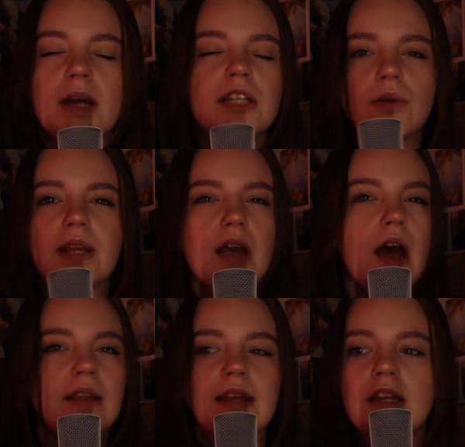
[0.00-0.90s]
I don't like
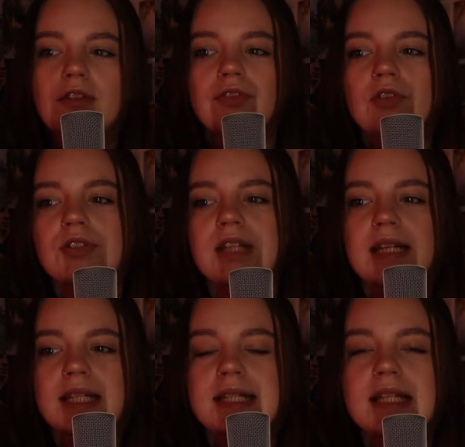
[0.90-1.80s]
highlighting full
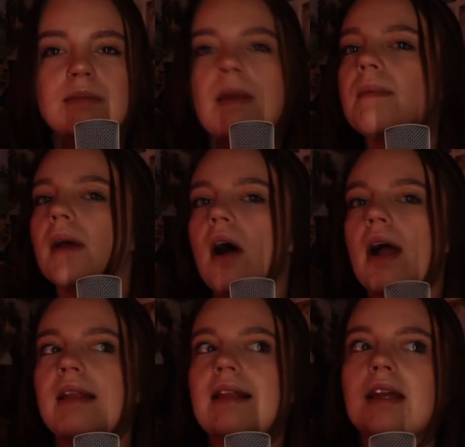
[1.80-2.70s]
sentences. Maybe I'll
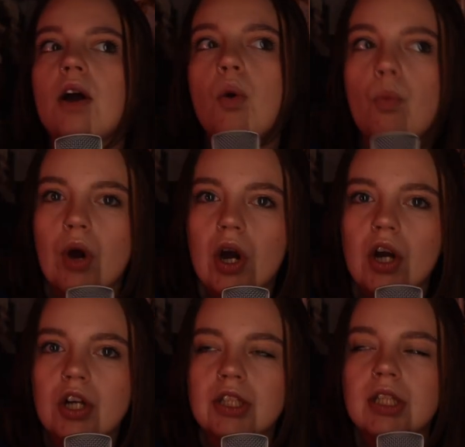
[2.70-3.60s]
highlight like a
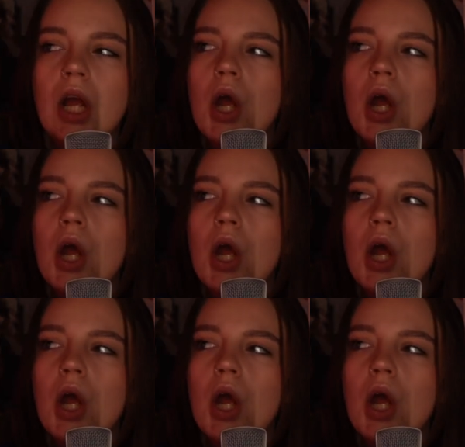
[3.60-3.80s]
word,